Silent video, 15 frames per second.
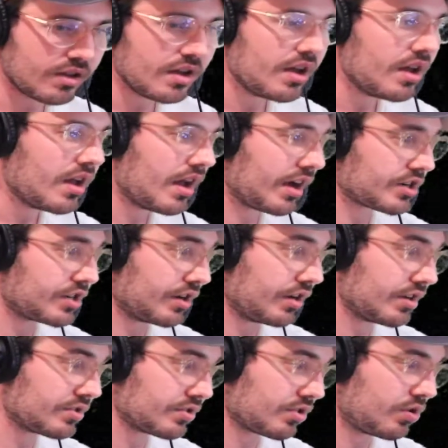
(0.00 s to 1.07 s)
Actually,
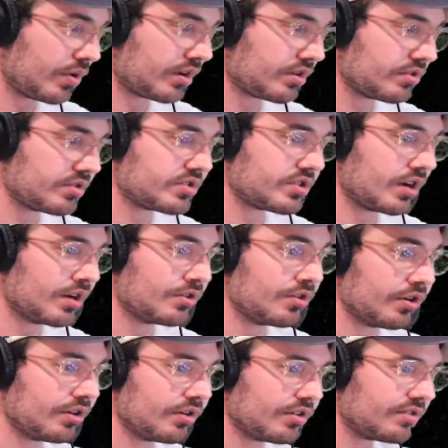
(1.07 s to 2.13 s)
as a quick side
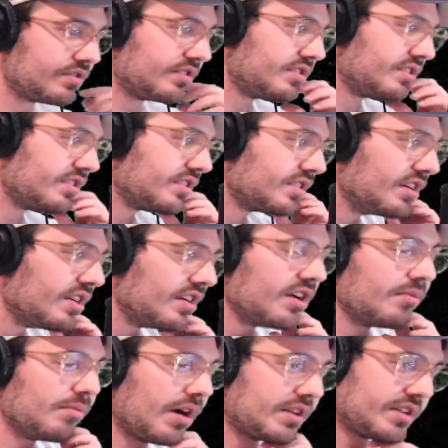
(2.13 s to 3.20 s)
note,
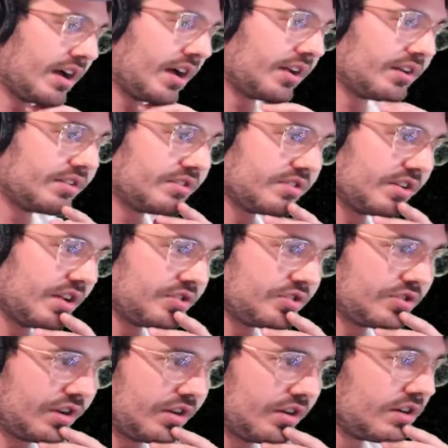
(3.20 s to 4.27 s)
my dad is an
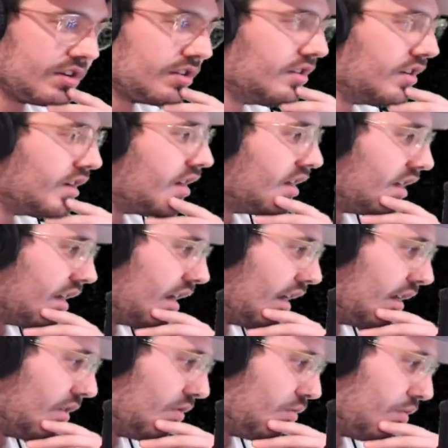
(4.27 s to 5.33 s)
engineer,
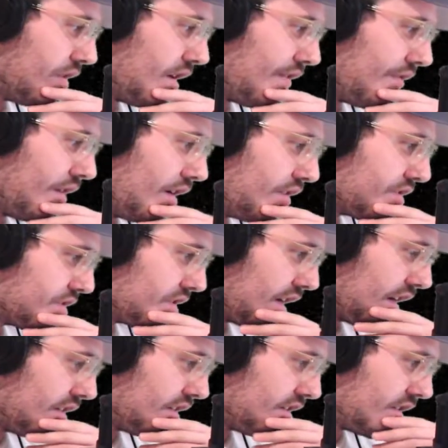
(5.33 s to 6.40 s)
and whenever I used to
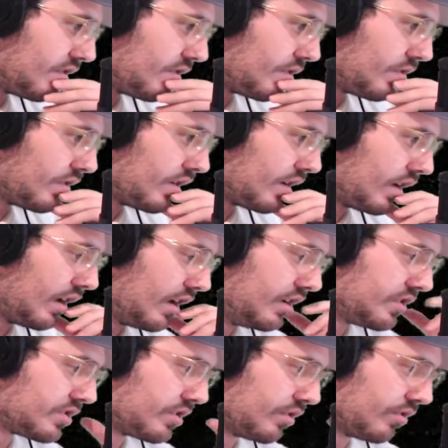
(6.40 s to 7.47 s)
get
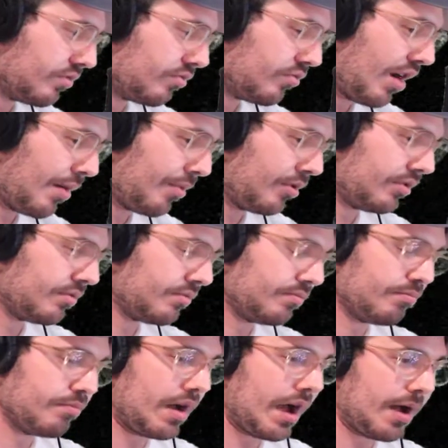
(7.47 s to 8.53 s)
Easter rabbit
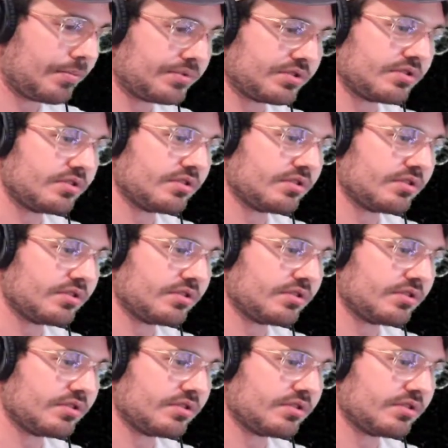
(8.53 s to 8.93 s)
maps,